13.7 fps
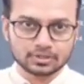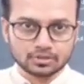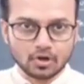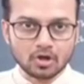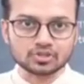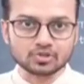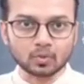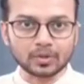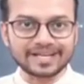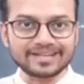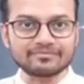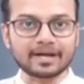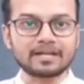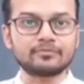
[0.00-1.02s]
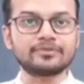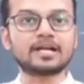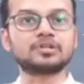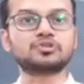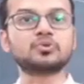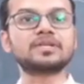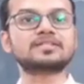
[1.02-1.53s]
Not only while we
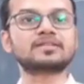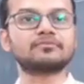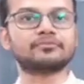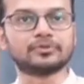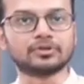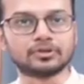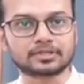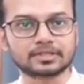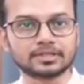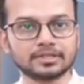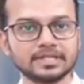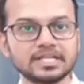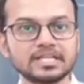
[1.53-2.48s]
are doing some work,